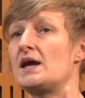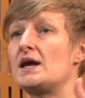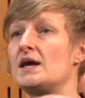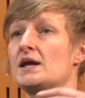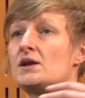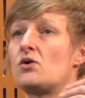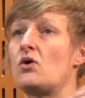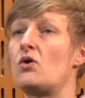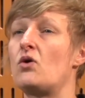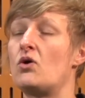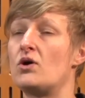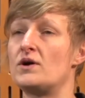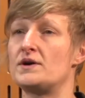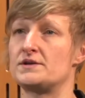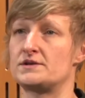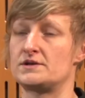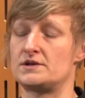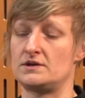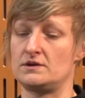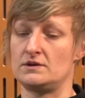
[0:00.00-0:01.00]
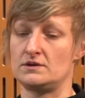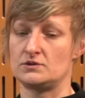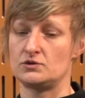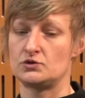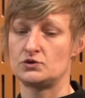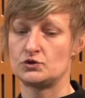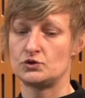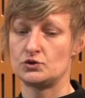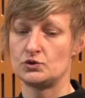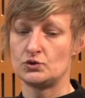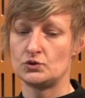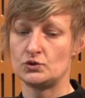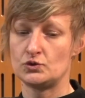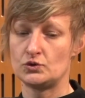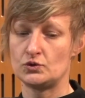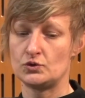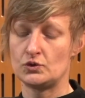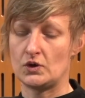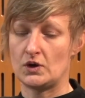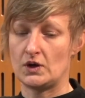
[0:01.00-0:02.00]
in order
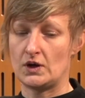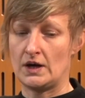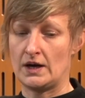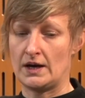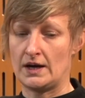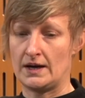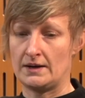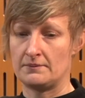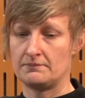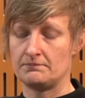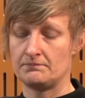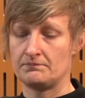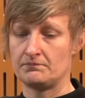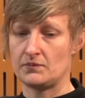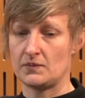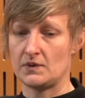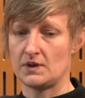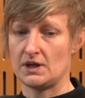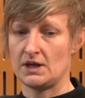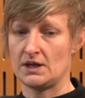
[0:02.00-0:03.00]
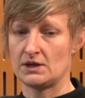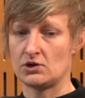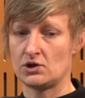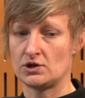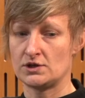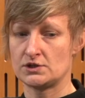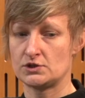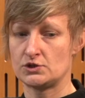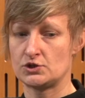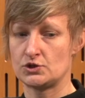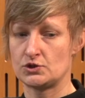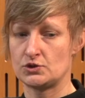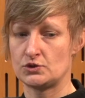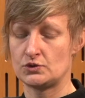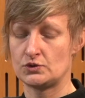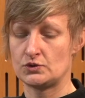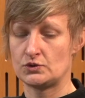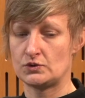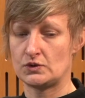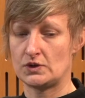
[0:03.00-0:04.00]
to, um, in order
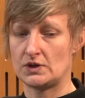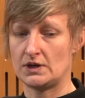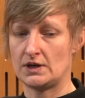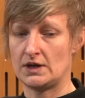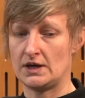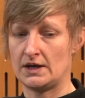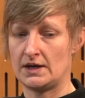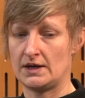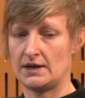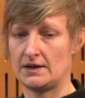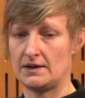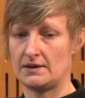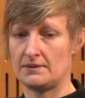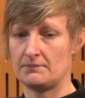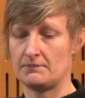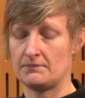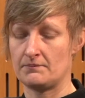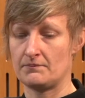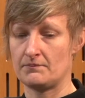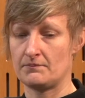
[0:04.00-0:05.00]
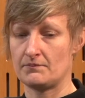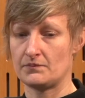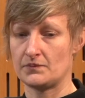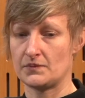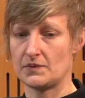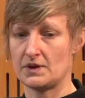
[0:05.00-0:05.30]
to um,